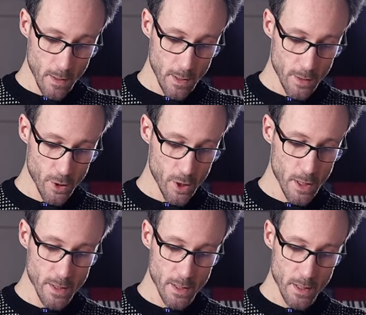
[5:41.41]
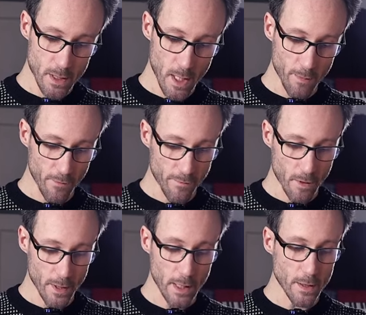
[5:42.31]
It's just the type of
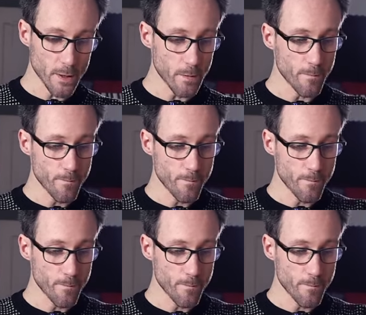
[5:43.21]
connector.